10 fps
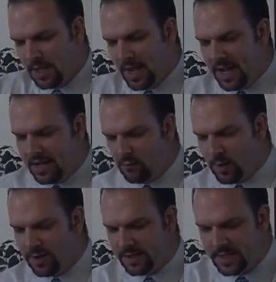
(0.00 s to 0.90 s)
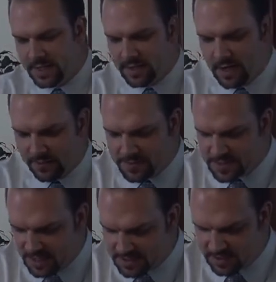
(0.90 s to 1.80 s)
And if we're in need of
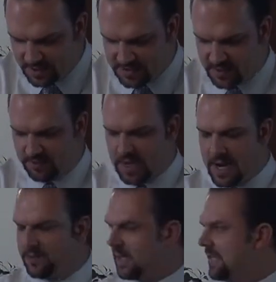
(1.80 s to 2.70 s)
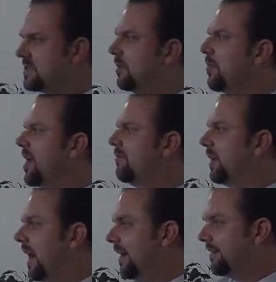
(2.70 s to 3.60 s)
sustenance of life, then he's the bread of
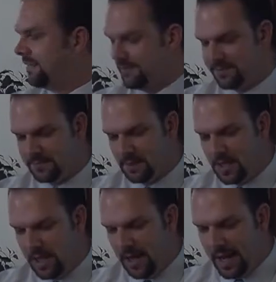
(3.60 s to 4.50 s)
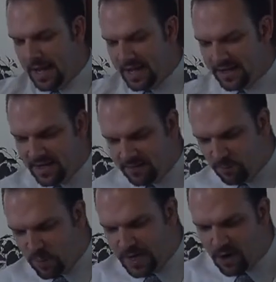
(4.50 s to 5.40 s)
life. And
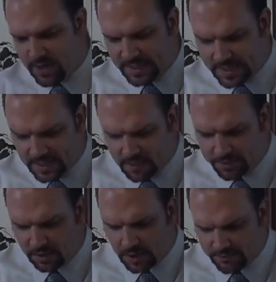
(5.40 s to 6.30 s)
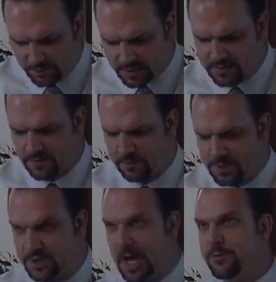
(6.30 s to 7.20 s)
if we are in need of deliverance from
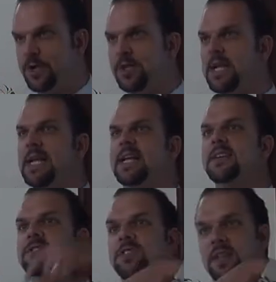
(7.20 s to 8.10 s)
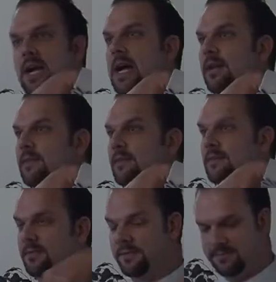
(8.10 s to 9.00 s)
deception, then he is the light.
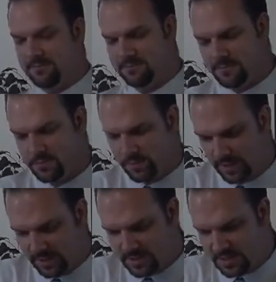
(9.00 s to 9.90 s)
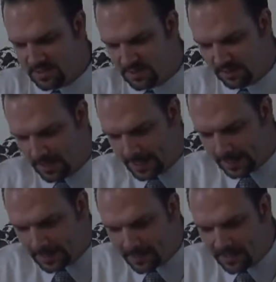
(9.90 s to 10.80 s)
That's what he is. He's the light.